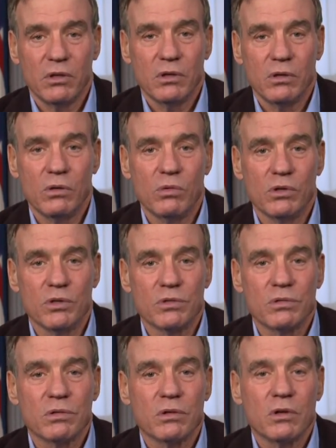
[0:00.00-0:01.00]
who is,
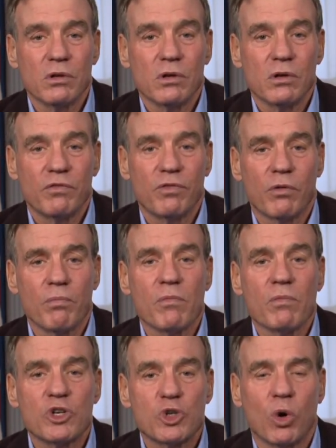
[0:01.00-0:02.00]
for
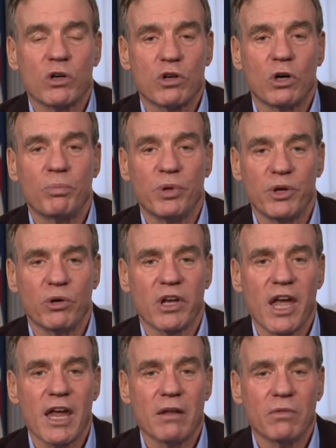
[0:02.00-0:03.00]
short term political
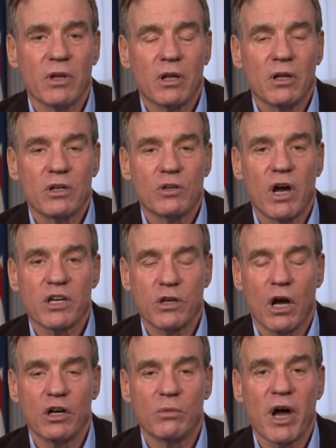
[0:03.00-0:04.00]
gain, tries to
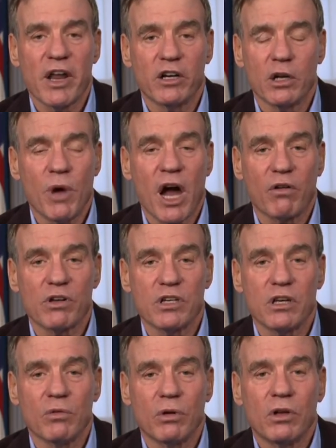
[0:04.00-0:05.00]
undermine our
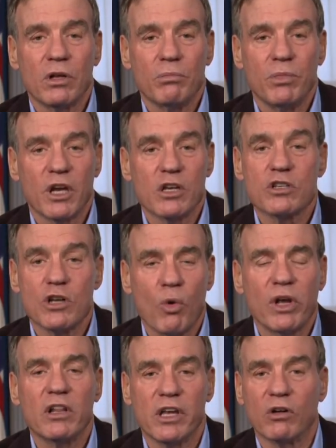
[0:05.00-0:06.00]
democracy because
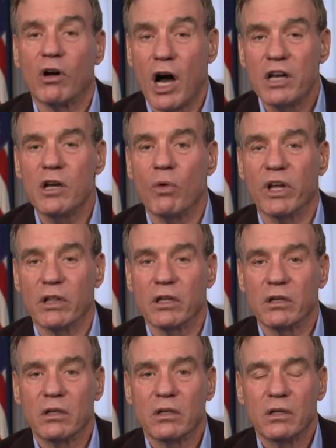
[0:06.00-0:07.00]
knowingly or unknowingly,
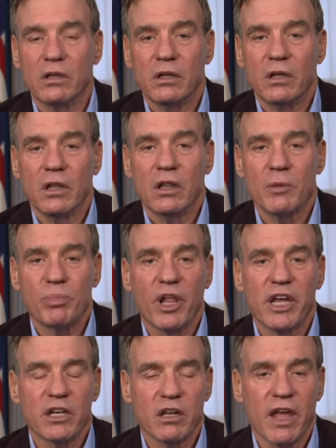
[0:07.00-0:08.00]
they
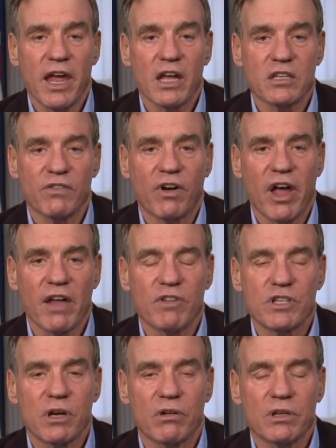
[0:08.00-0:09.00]
play into the hands of our
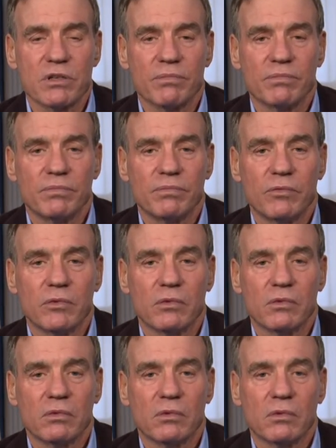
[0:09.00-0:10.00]
adversaries.
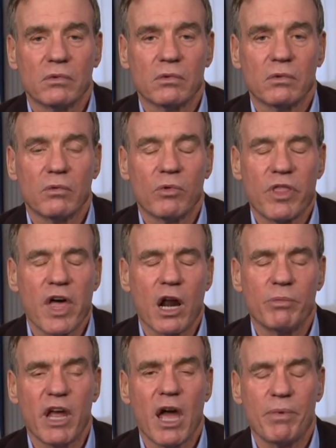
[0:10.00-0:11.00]
With that, I'll
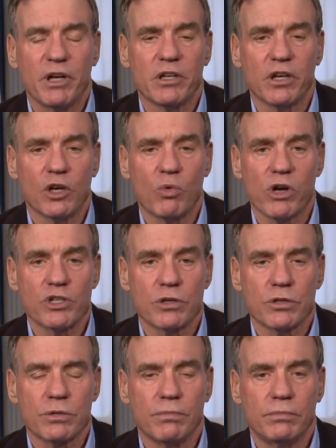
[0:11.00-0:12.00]
be happy to take your questions.